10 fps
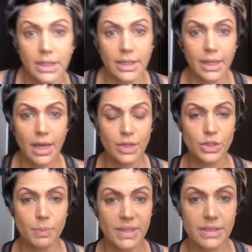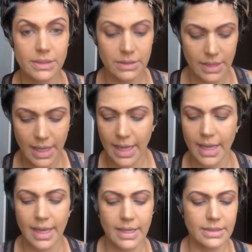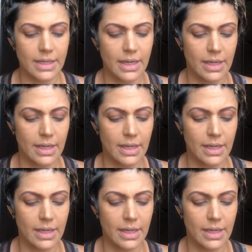a little kajal pencil, and